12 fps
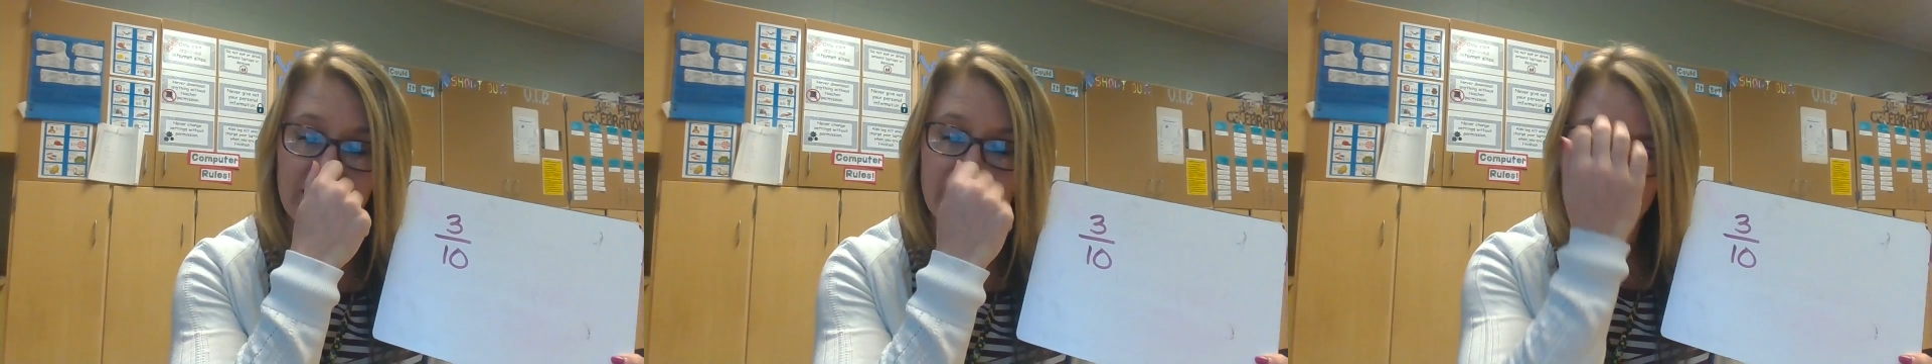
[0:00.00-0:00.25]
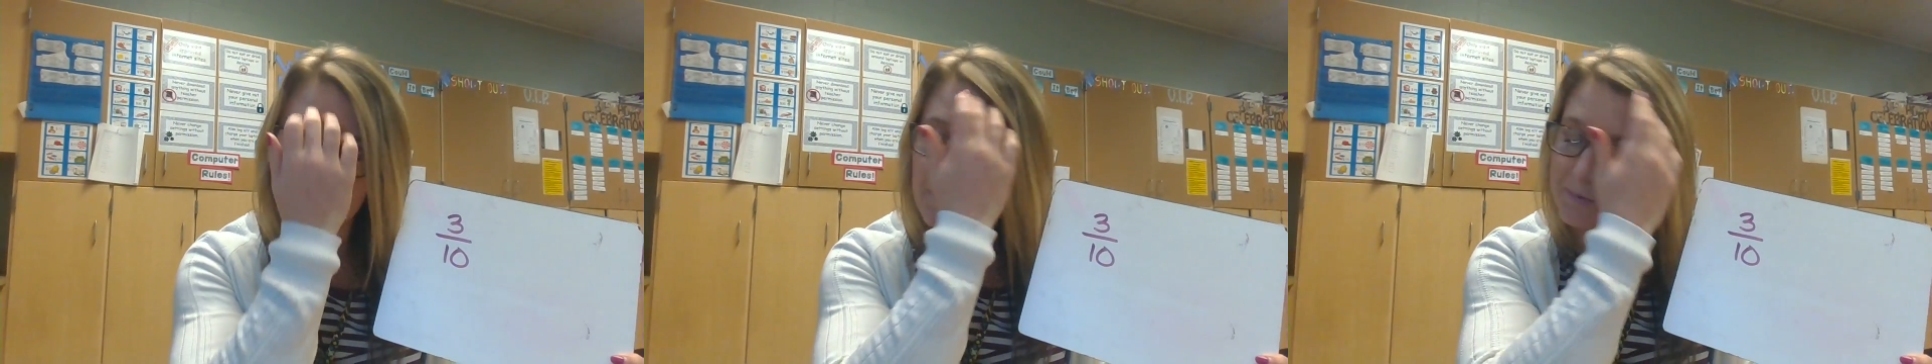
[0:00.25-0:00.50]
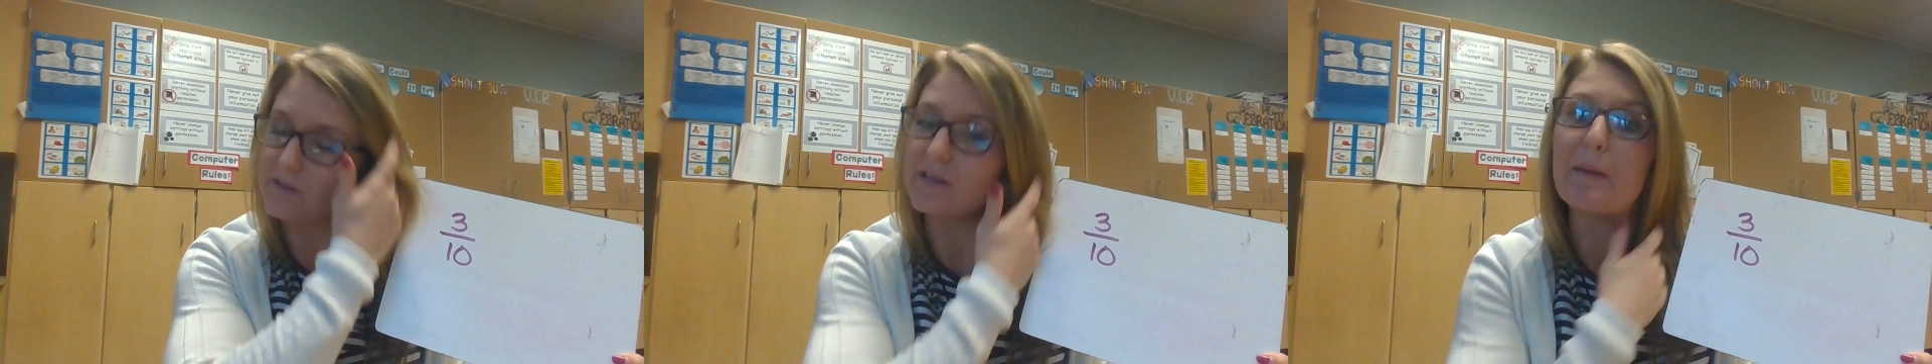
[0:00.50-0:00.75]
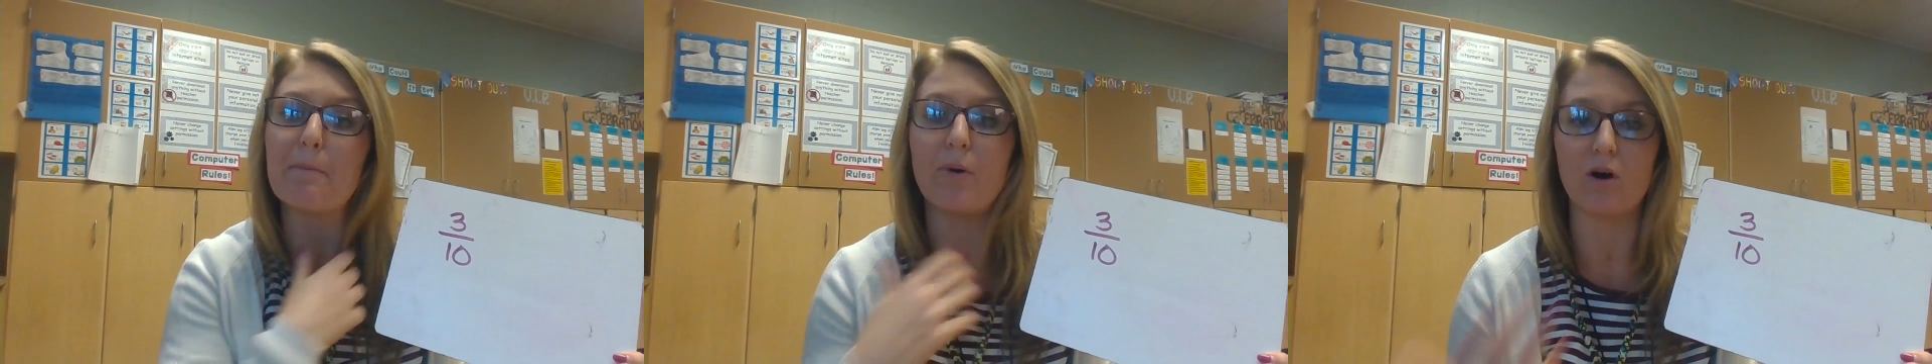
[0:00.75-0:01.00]
They
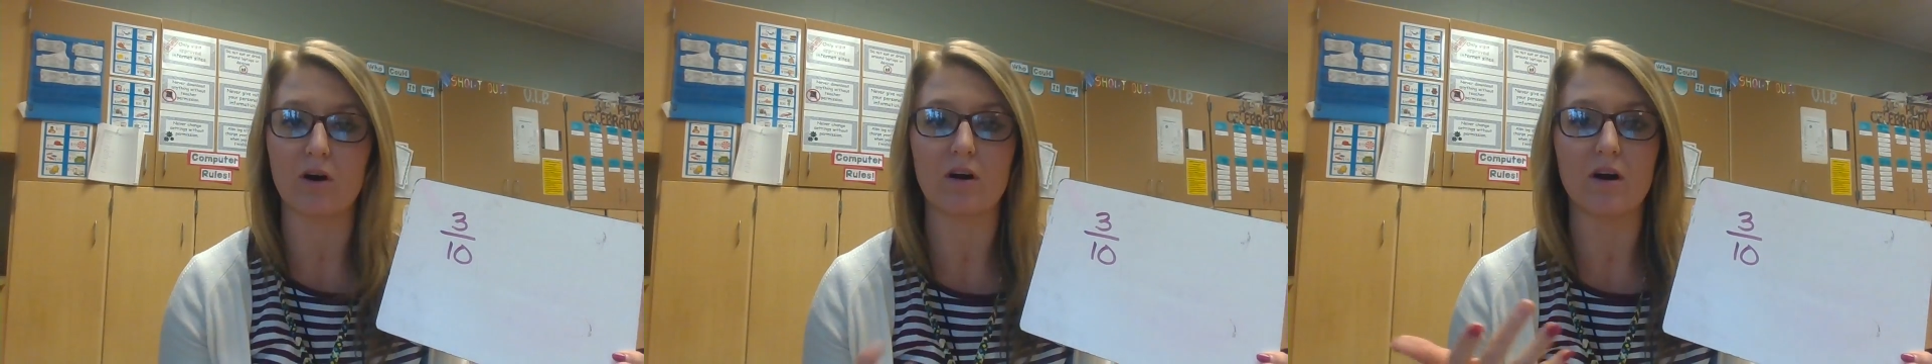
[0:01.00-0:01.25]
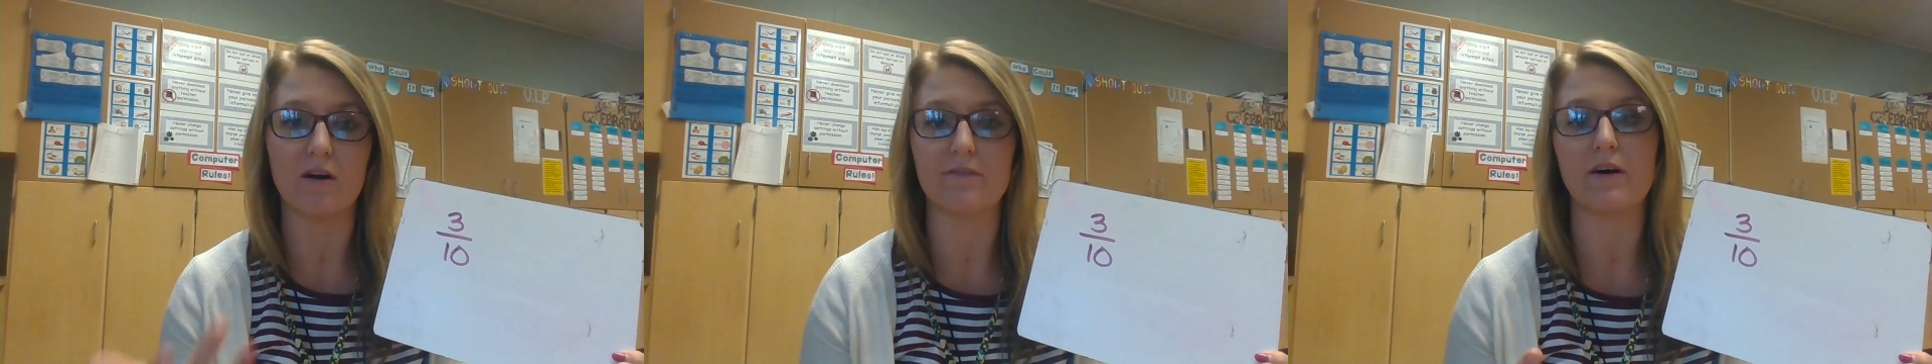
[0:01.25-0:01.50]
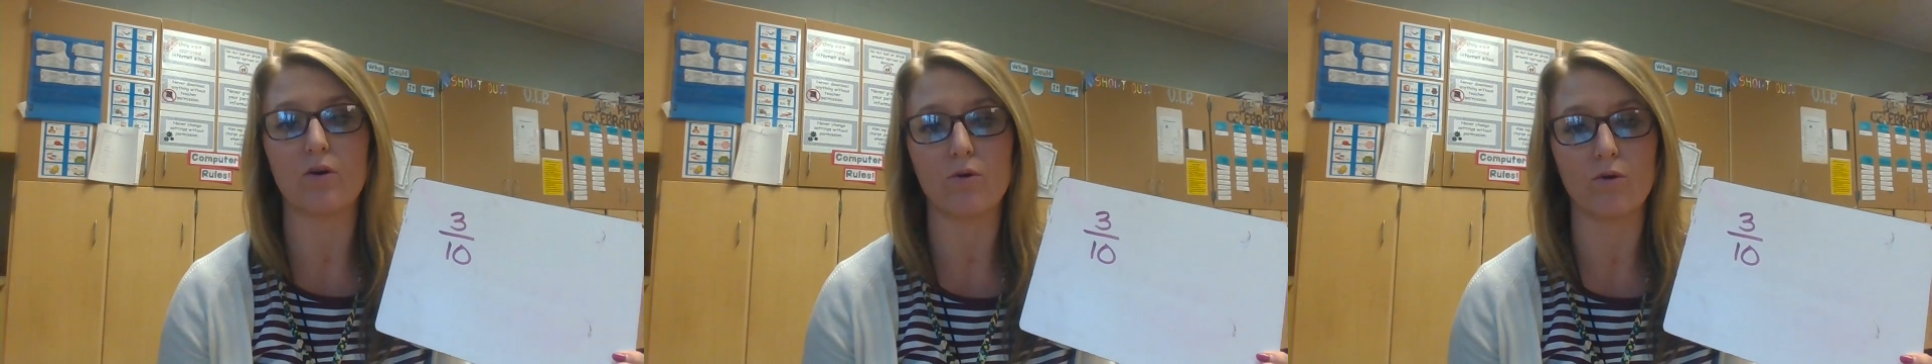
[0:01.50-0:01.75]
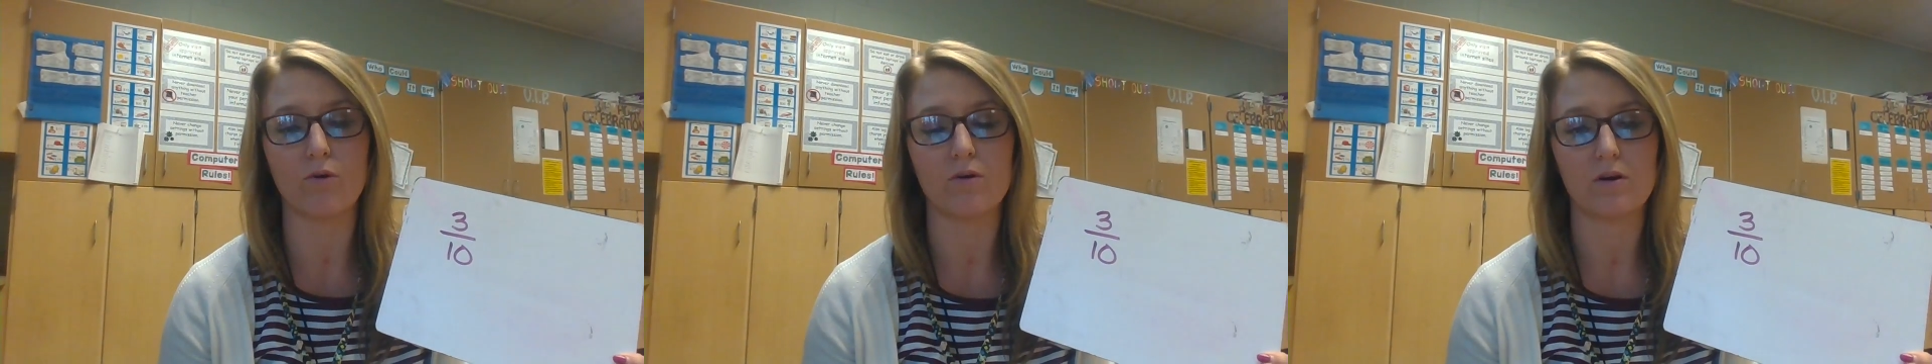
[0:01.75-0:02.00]
represent part of a
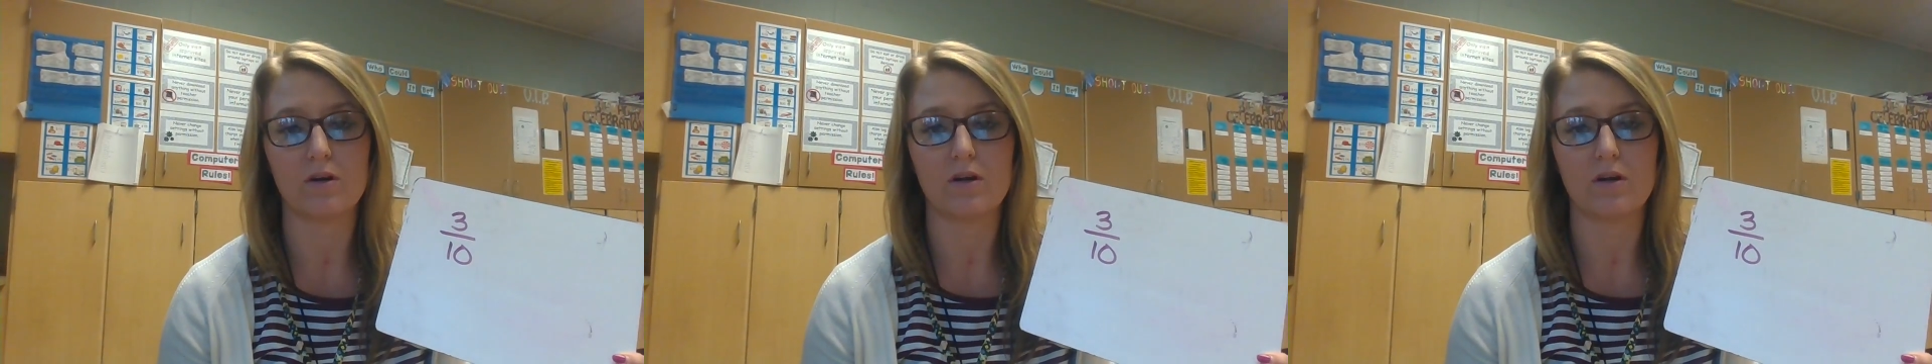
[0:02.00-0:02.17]
whole.